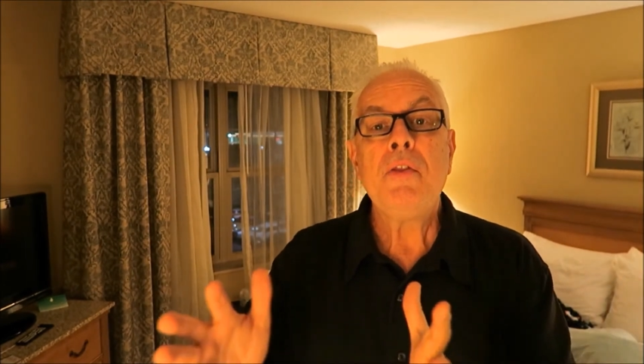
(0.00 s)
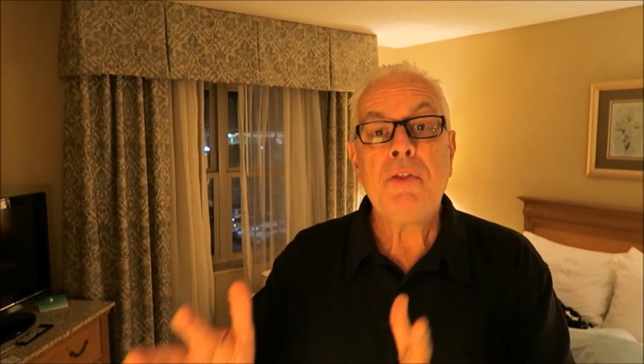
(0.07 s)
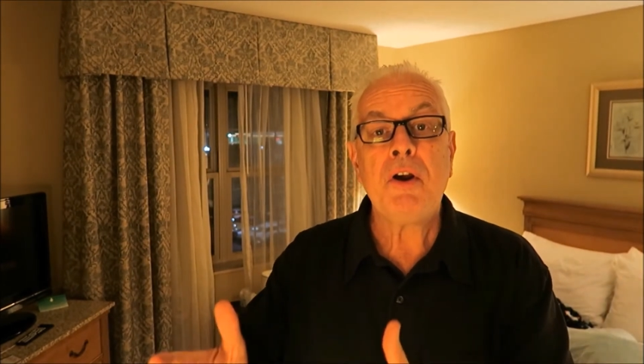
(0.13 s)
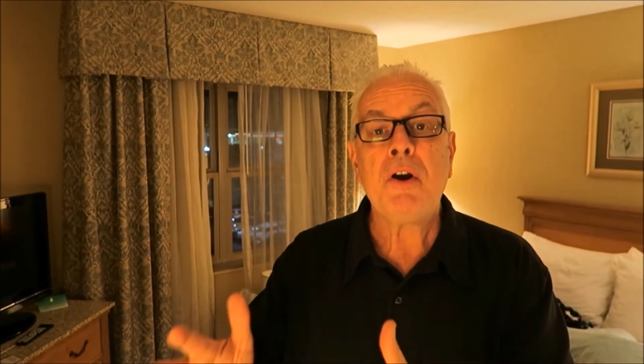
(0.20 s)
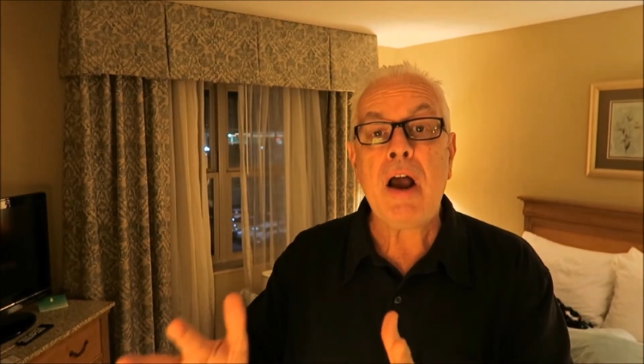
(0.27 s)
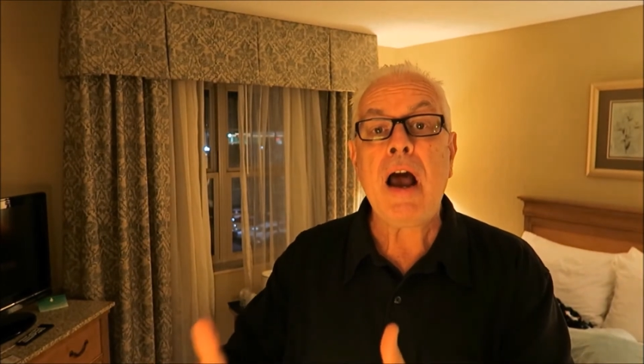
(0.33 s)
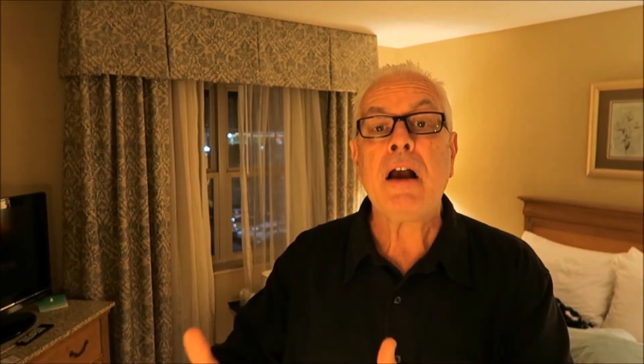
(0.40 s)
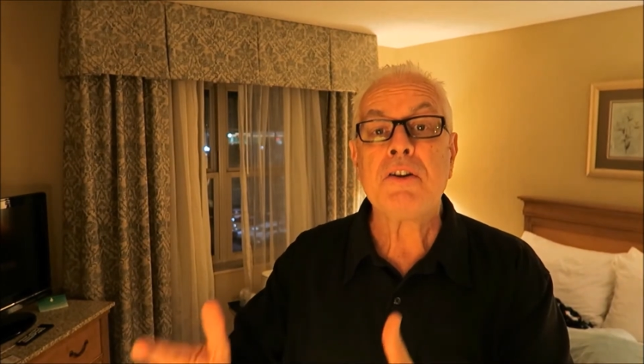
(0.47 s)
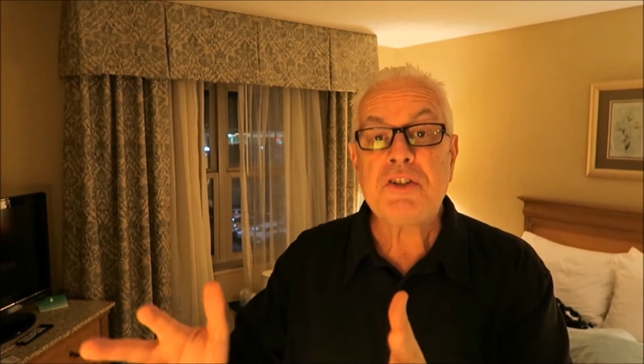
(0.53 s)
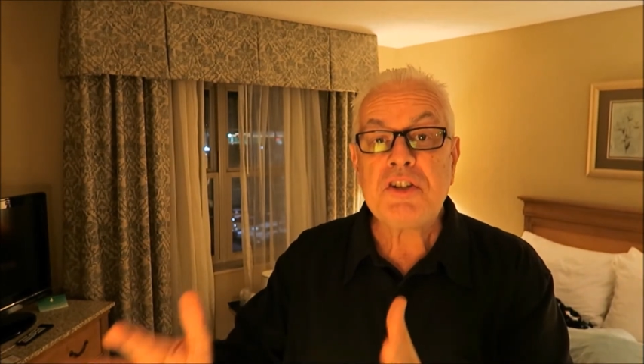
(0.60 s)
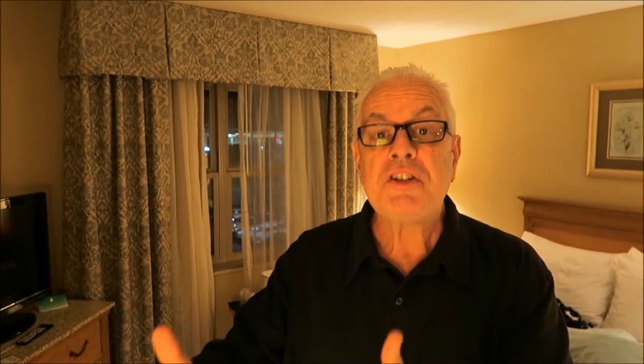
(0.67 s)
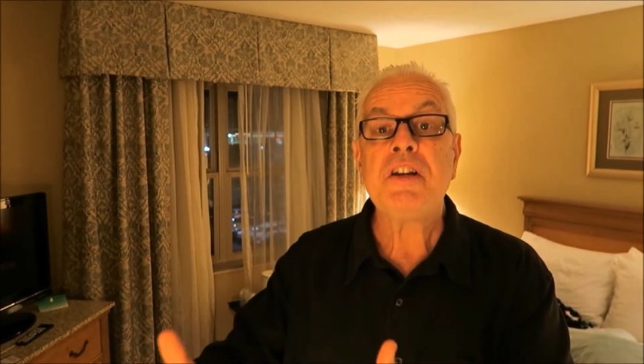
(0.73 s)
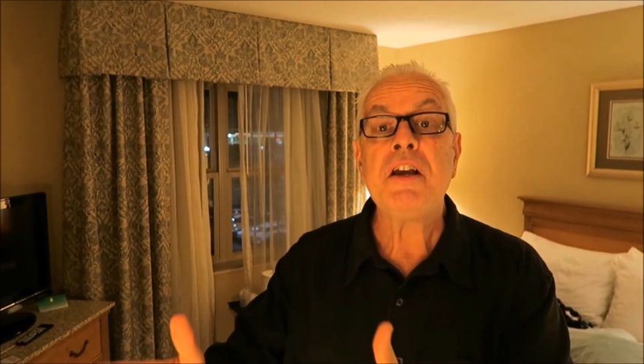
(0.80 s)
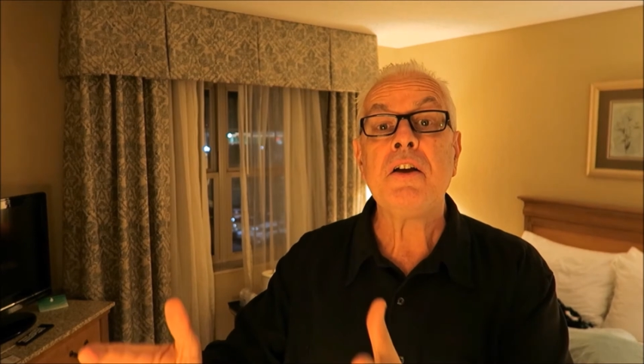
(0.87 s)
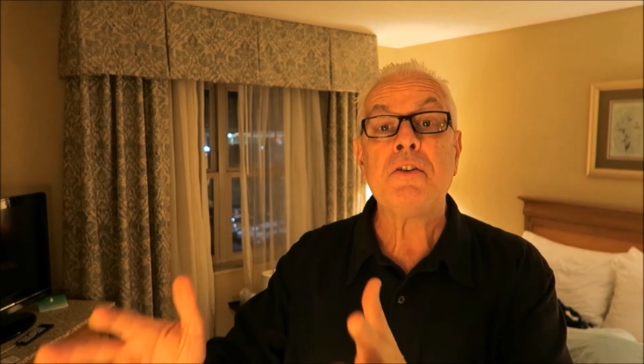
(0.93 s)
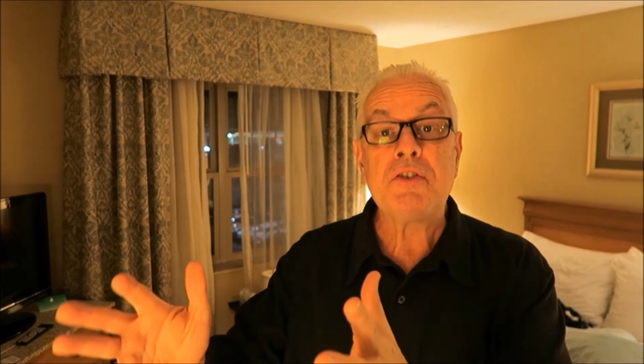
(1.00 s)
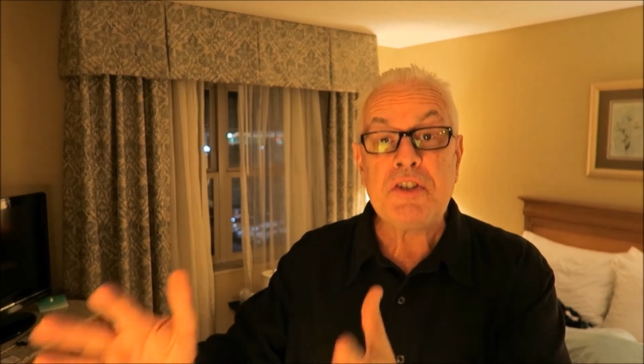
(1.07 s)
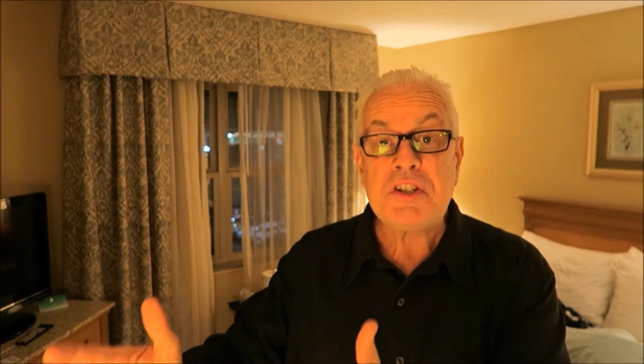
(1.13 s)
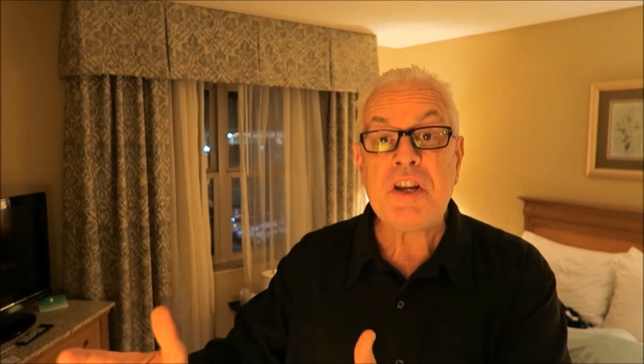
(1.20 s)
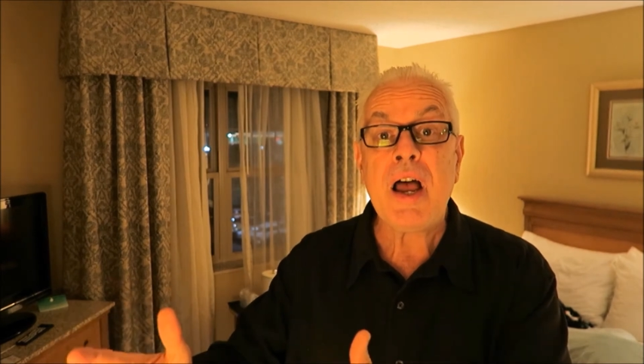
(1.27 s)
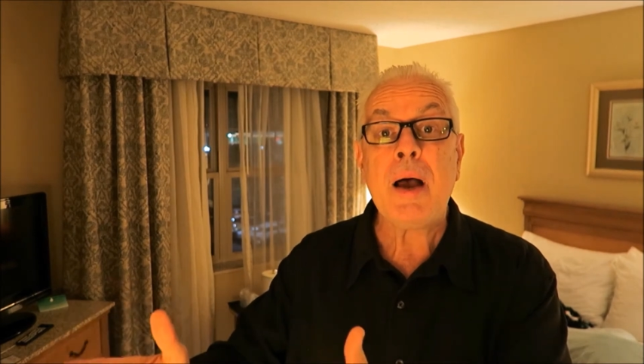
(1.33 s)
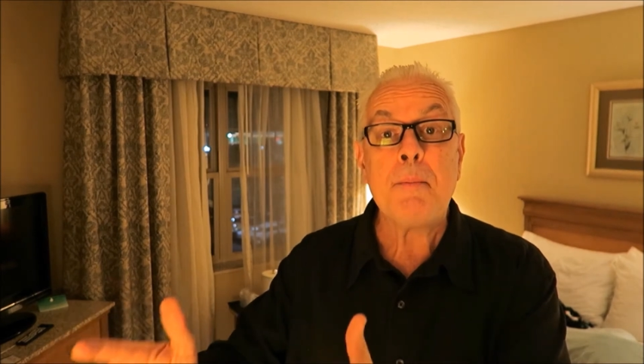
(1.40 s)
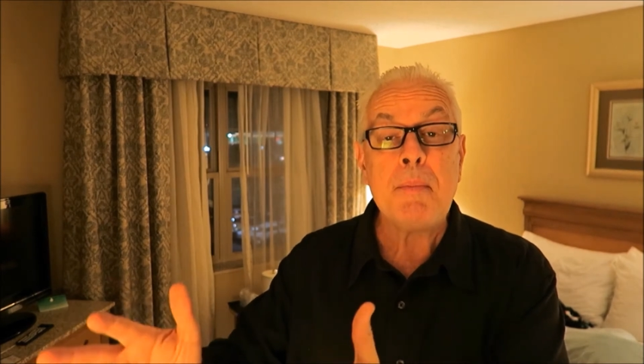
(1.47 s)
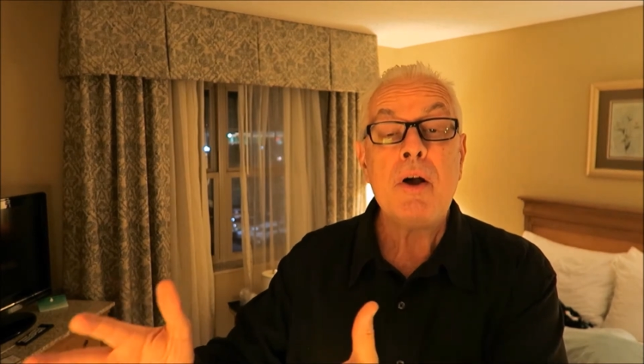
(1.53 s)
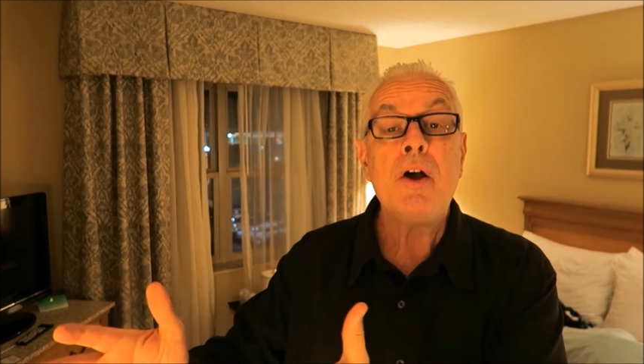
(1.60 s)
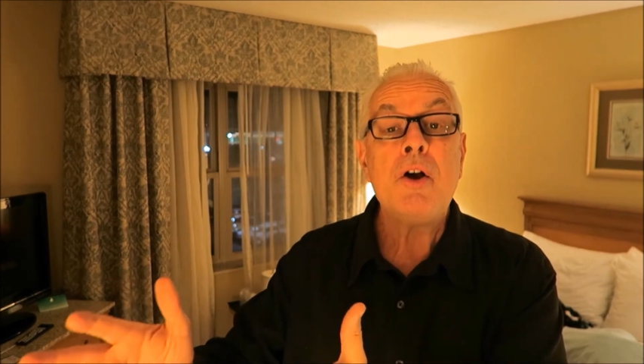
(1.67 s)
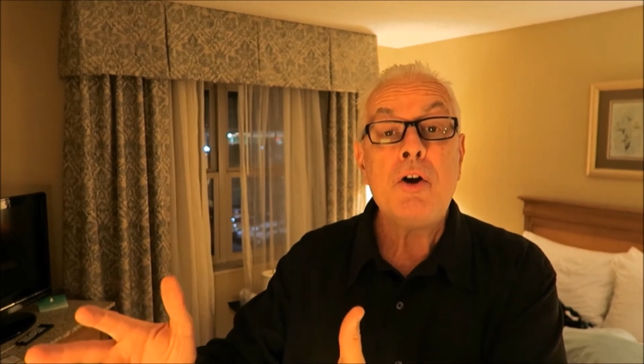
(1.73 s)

there are still some